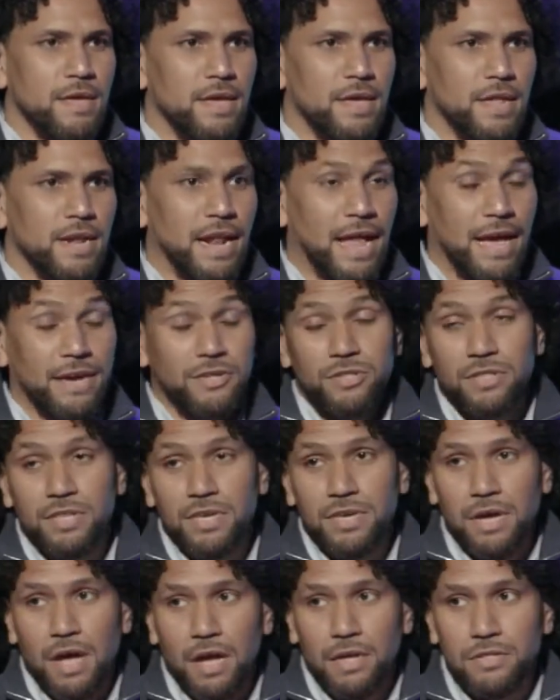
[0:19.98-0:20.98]
And it actually
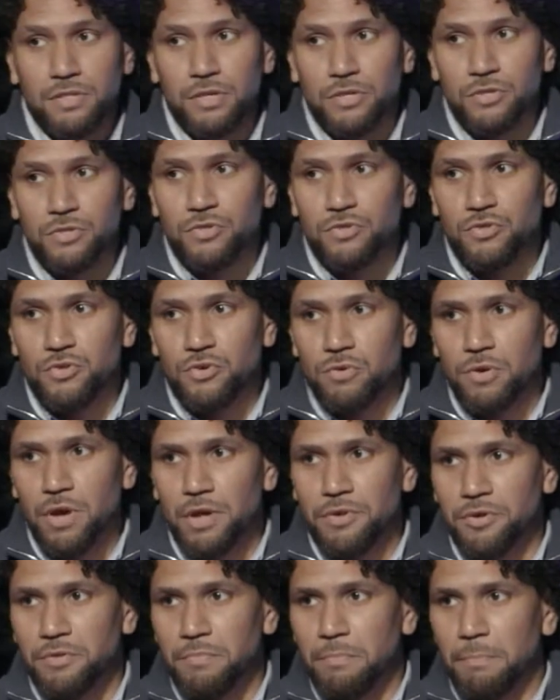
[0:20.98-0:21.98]
costs us
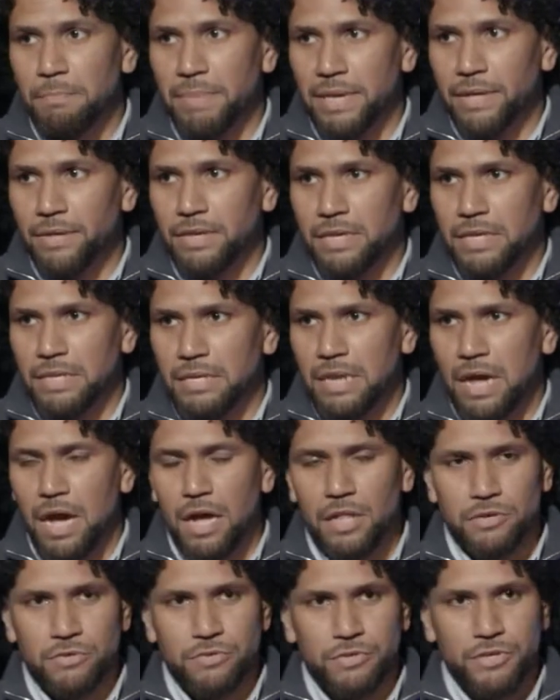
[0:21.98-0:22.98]
$200 billion
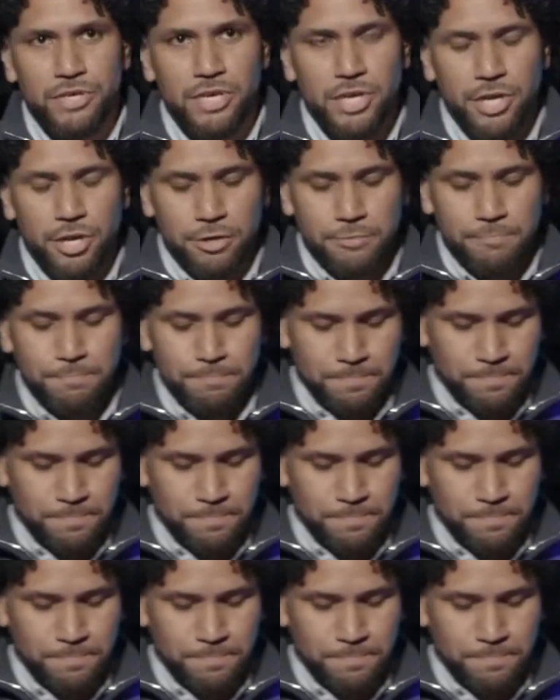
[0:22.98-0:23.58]
a year.